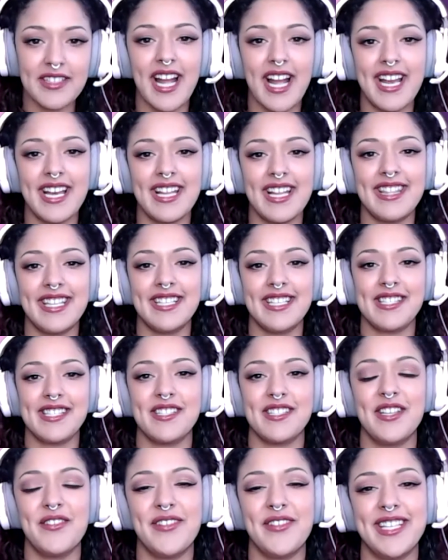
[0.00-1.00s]
kind of things are
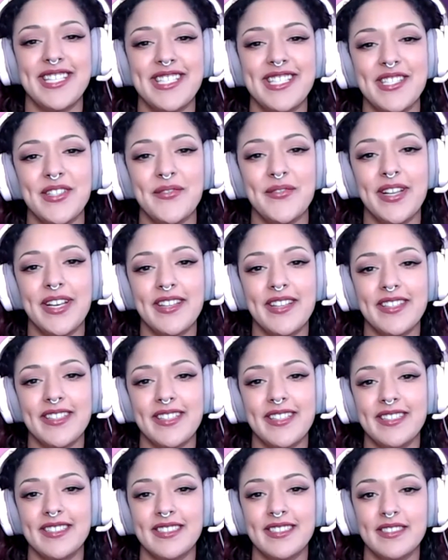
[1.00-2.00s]
you into?
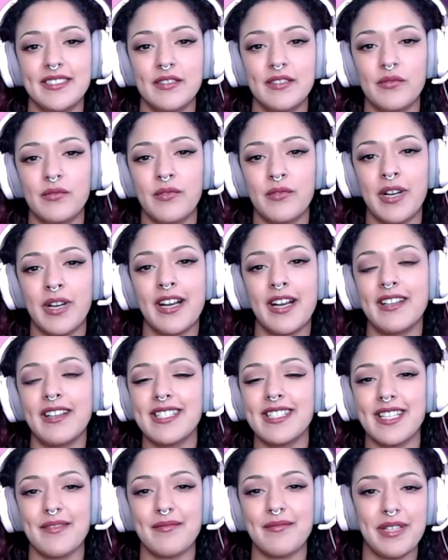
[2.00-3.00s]
Where
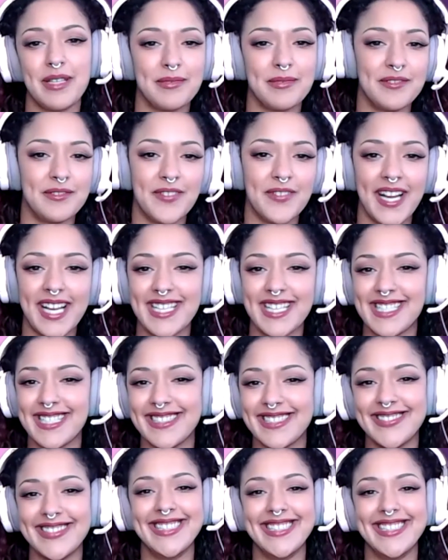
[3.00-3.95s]
else can people find you?